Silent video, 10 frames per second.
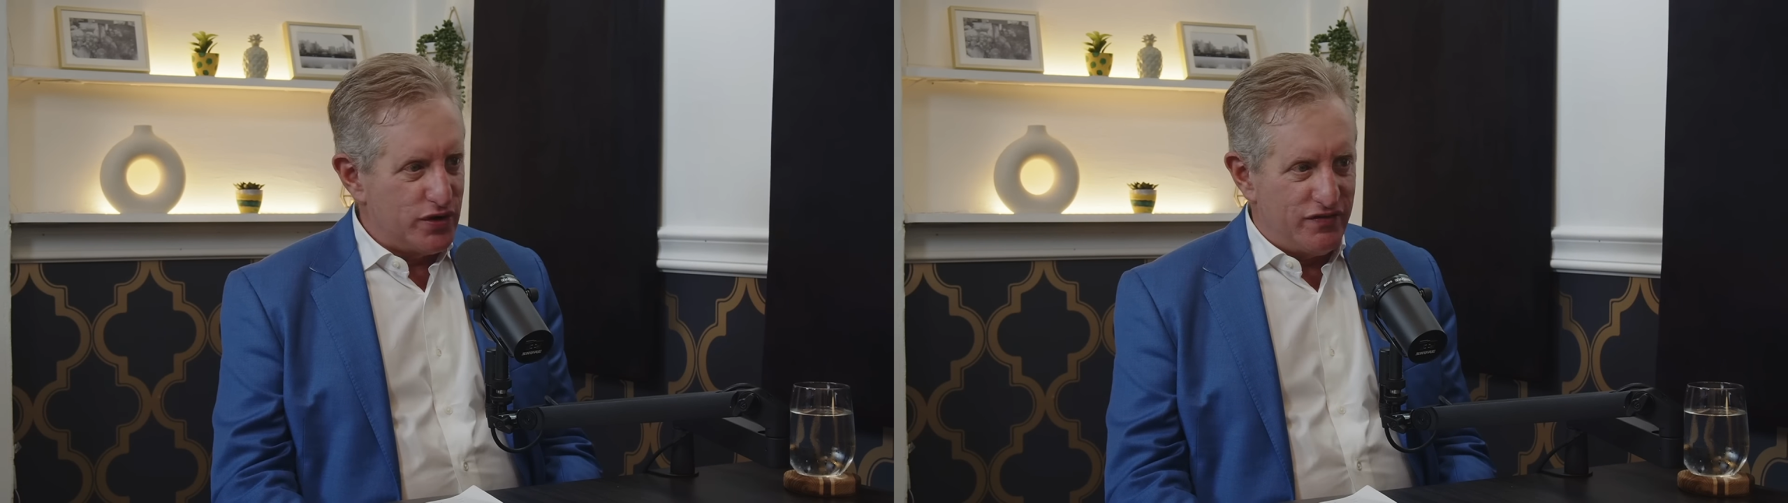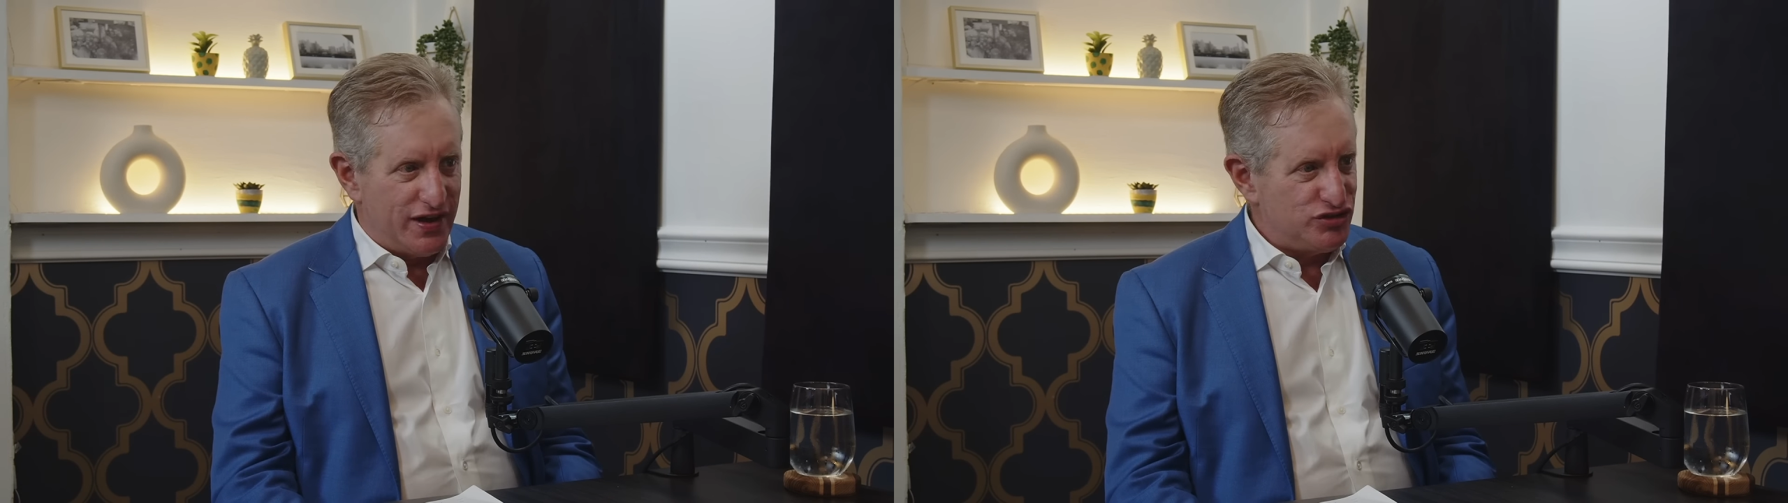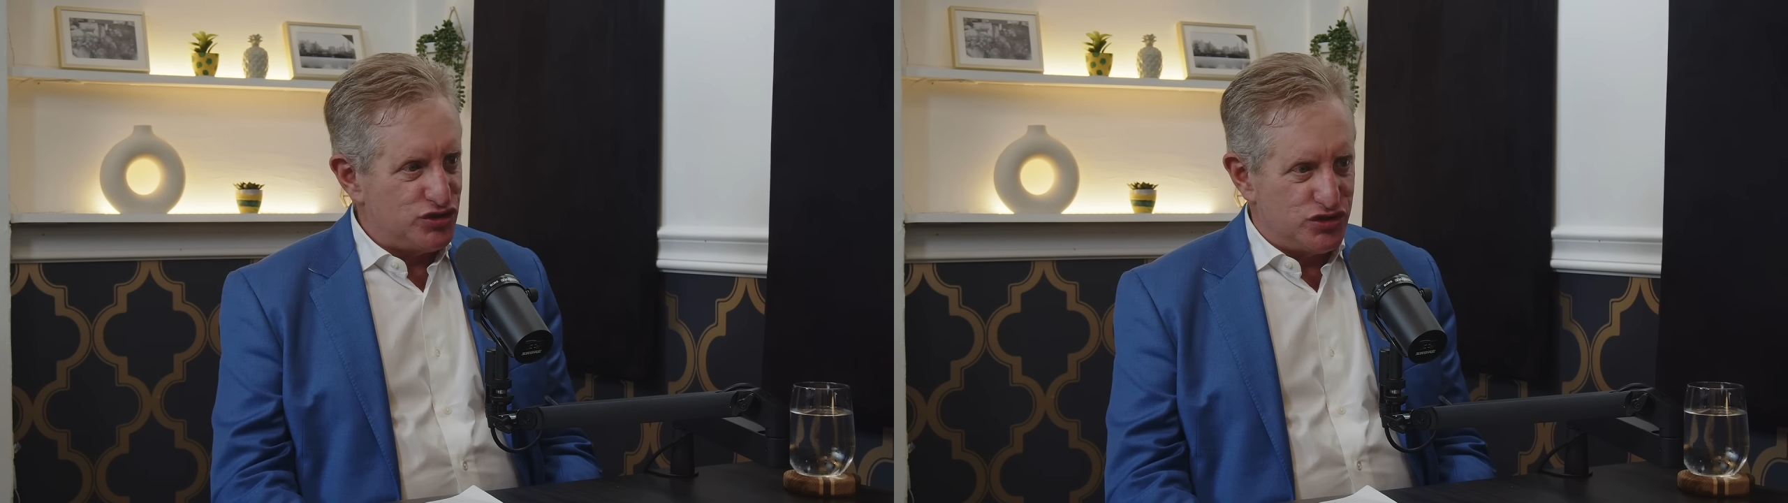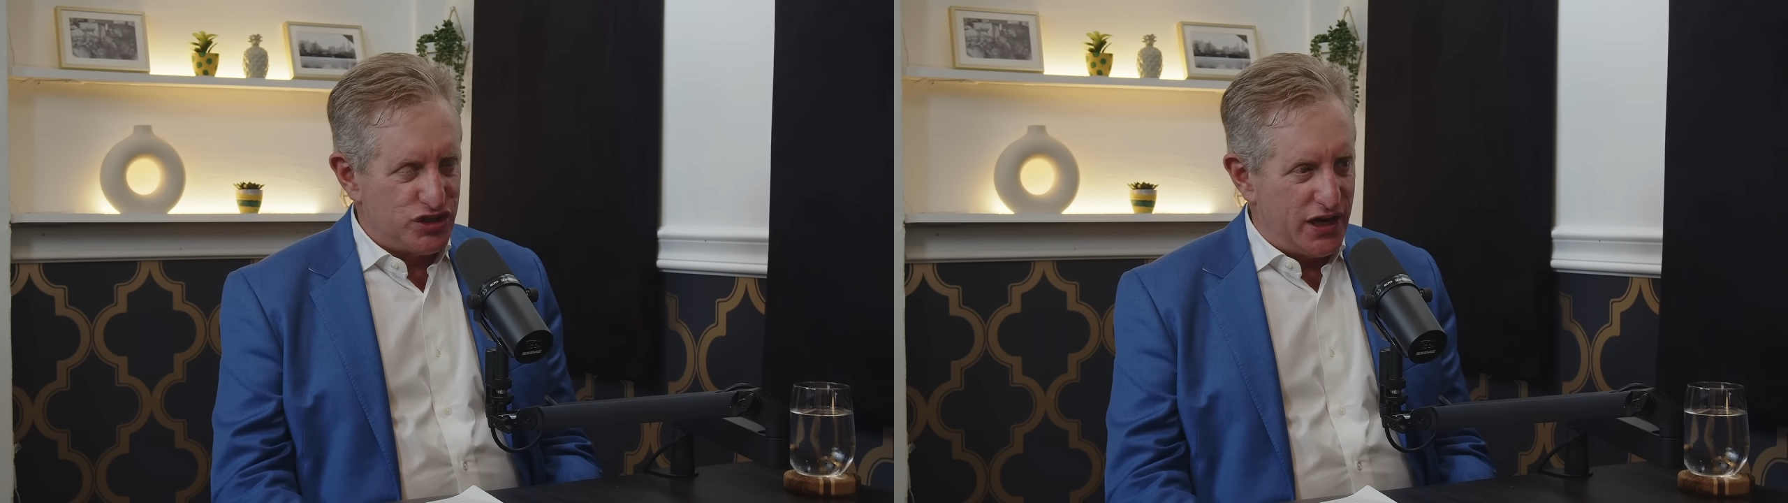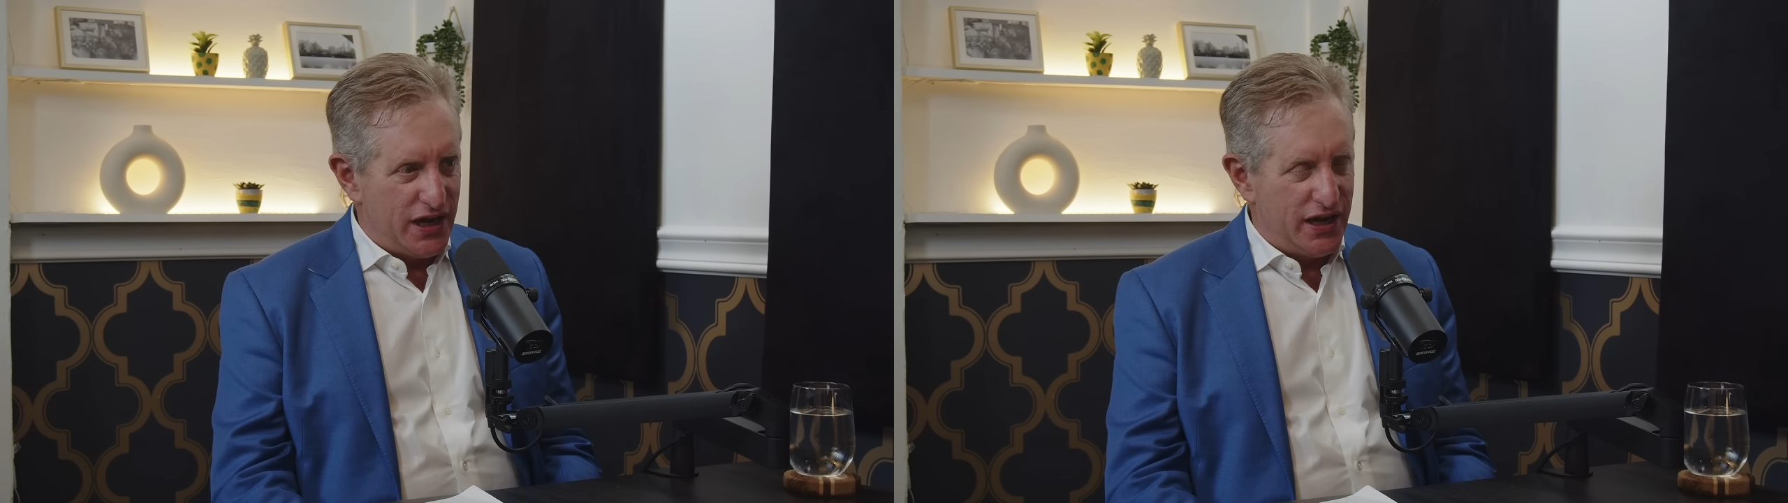investors
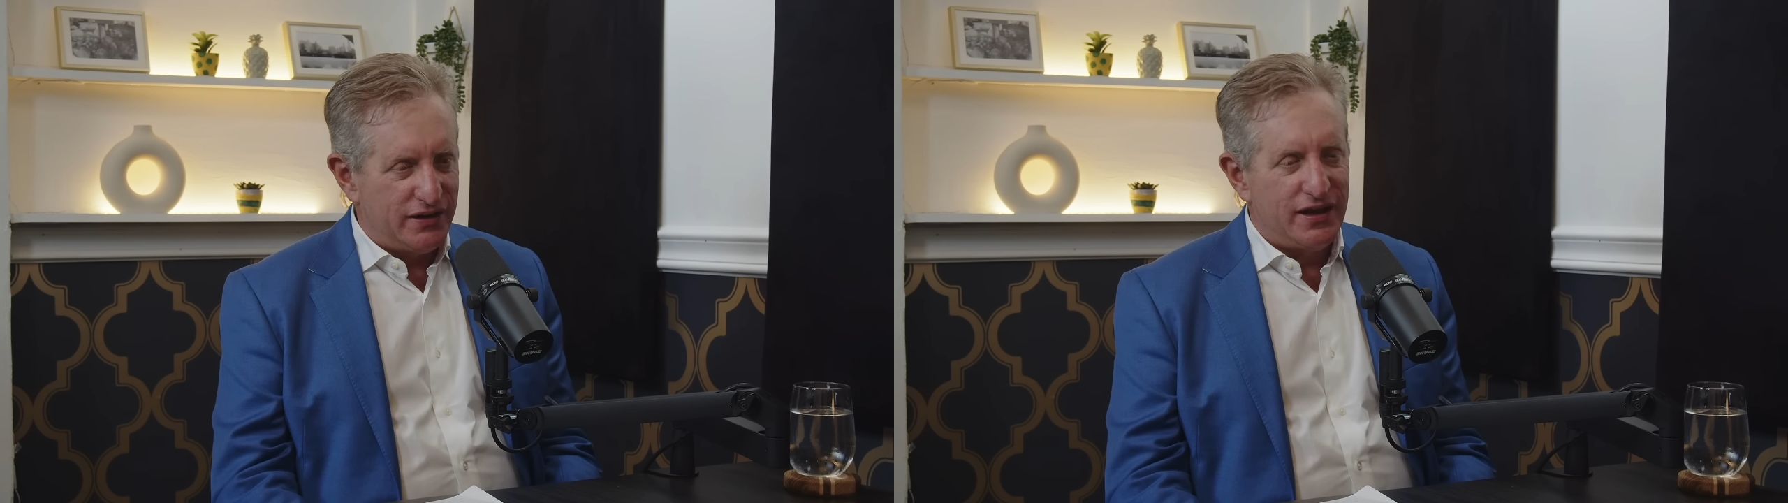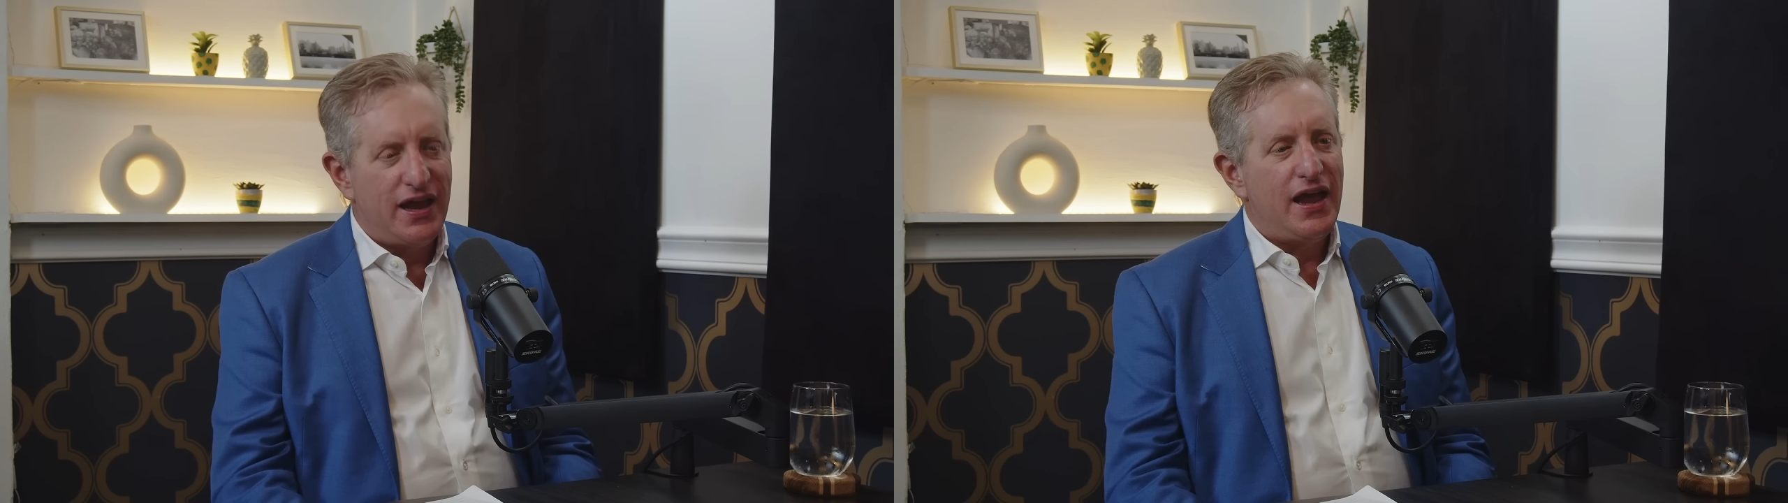in it,